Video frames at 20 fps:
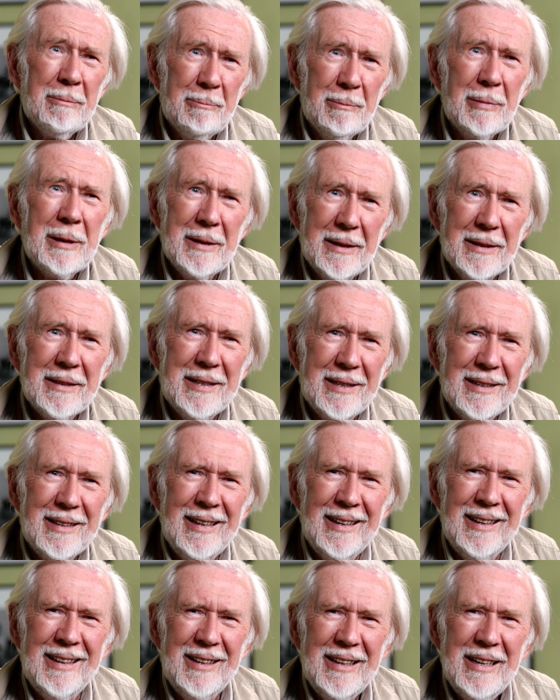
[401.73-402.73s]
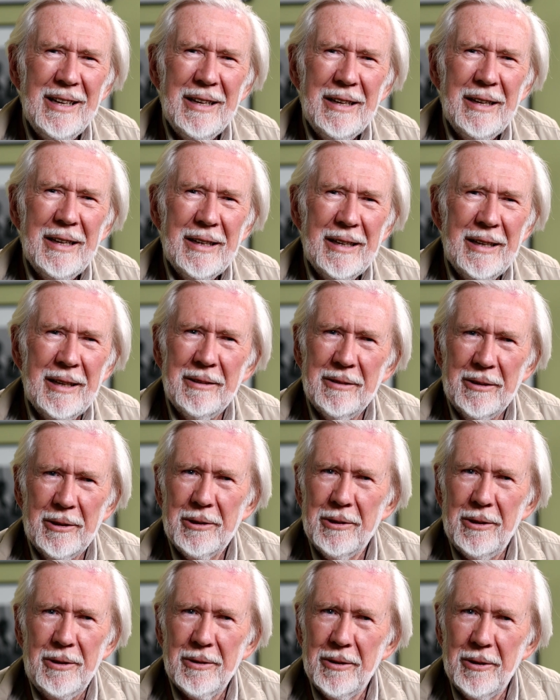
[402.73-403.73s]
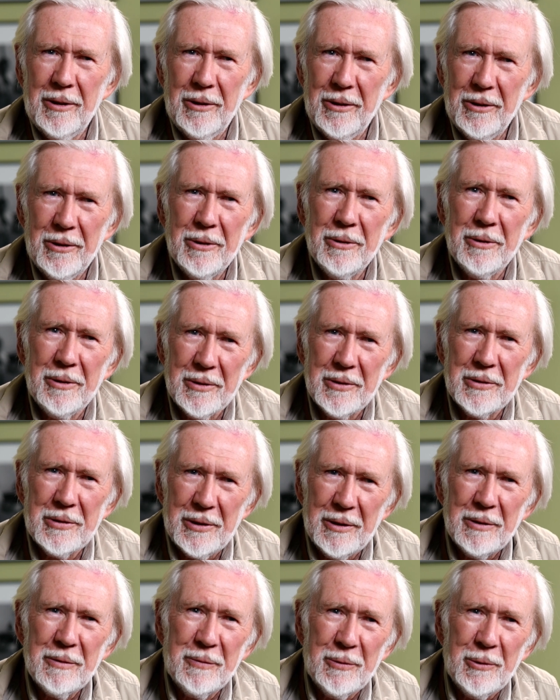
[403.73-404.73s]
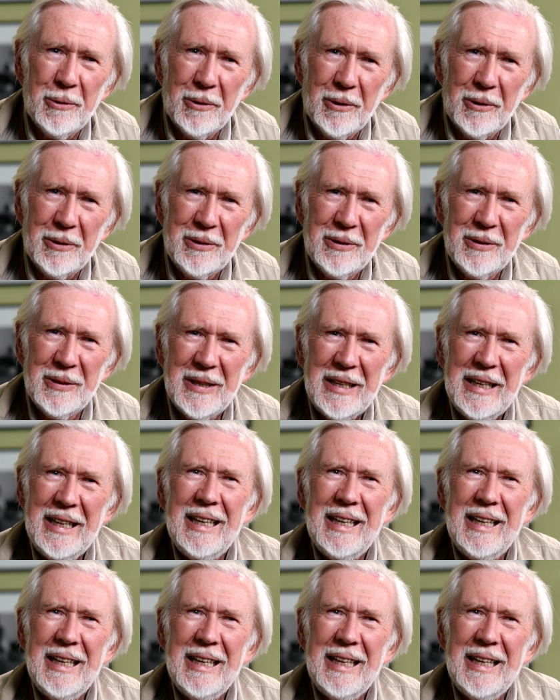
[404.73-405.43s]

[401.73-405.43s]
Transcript: but in the Congo and so forth.